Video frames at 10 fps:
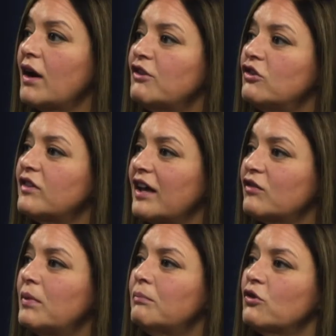I just
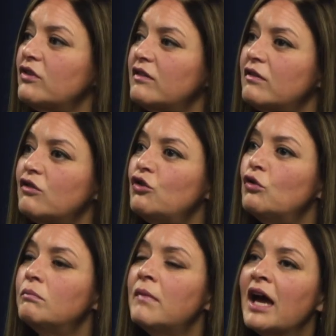ask people
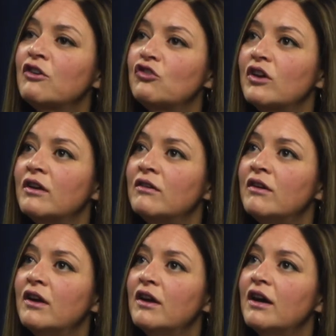to
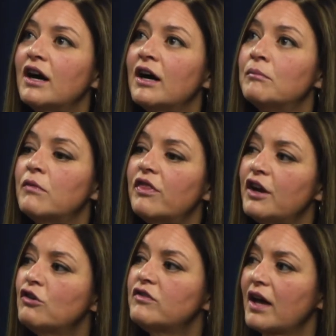imagine
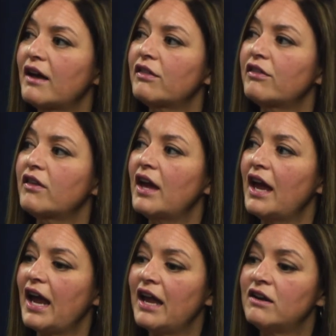their death,
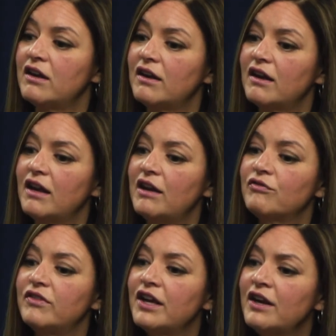and
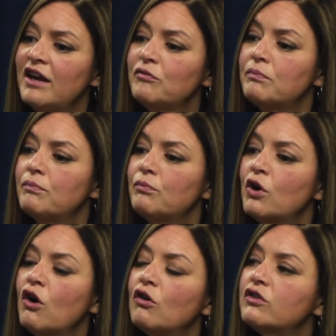if they have
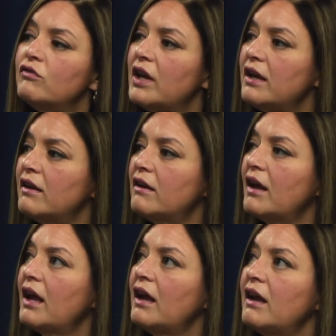cultivated
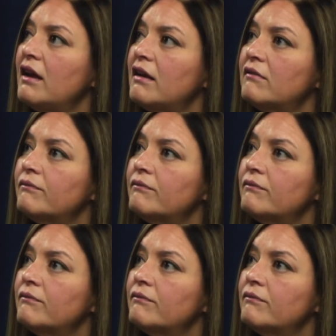a